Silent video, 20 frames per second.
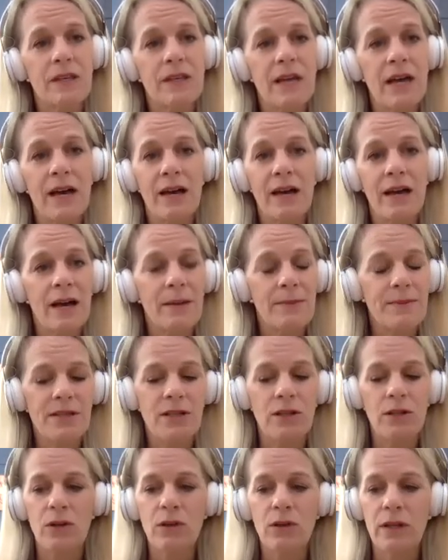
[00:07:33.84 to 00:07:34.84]
Yeah,
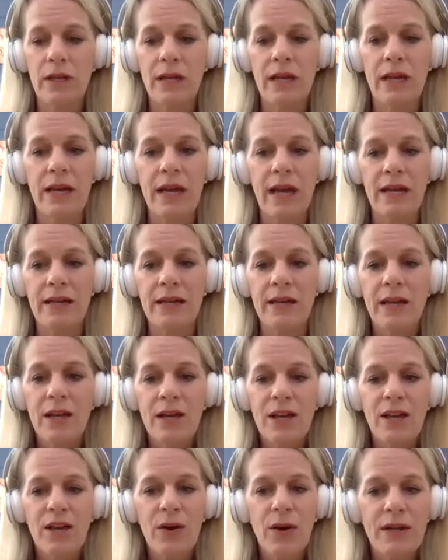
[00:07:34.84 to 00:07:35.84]
absolutely. And,
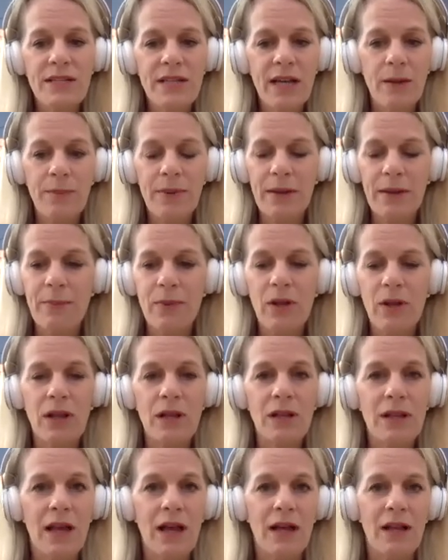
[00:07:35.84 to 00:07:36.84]
I tell
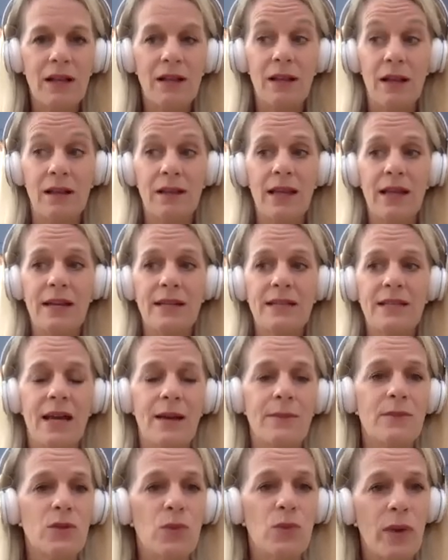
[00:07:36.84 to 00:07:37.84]
people a lot of
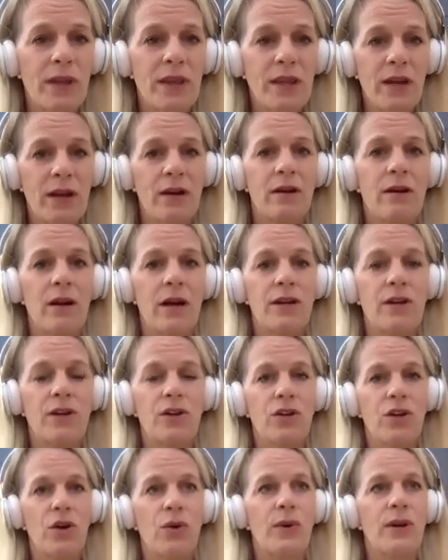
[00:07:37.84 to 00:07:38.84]
times when they're
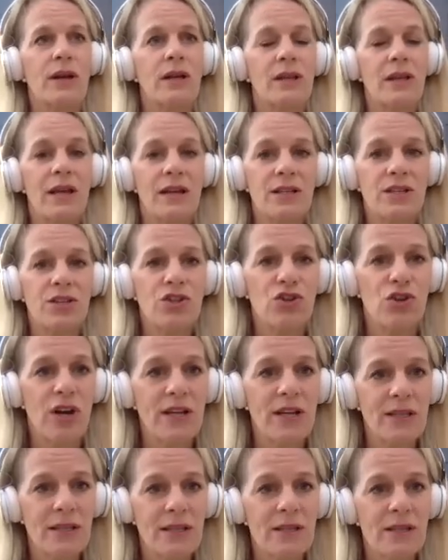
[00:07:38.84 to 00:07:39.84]
undergoing a lot of
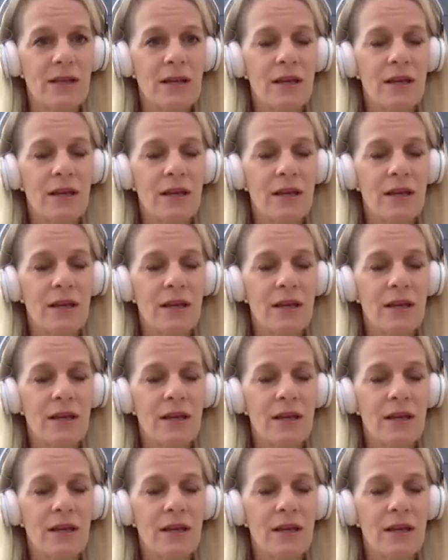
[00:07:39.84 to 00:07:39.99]
stress,